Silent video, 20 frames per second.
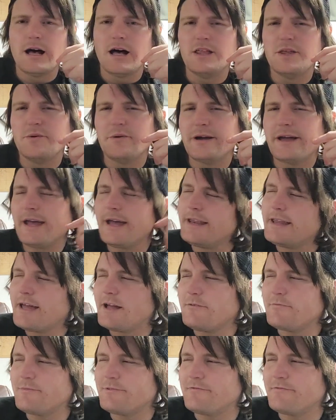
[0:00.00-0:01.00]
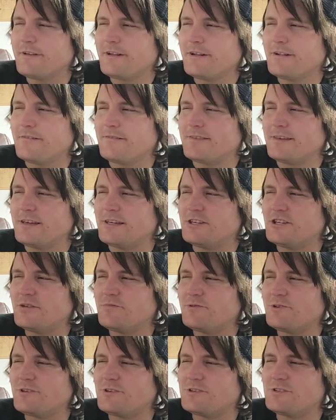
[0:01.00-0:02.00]
Although I can't help but feel if the
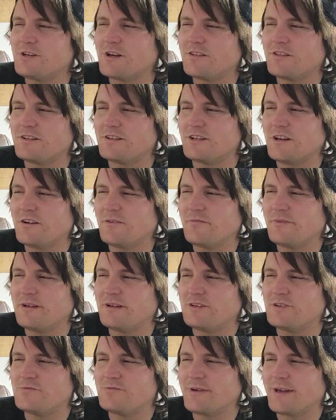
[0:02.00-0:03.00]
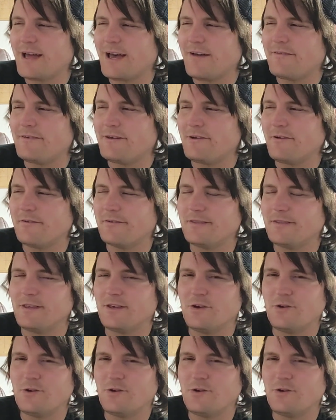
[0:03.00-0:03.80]
Egyptians saw the dung beetles we have here in the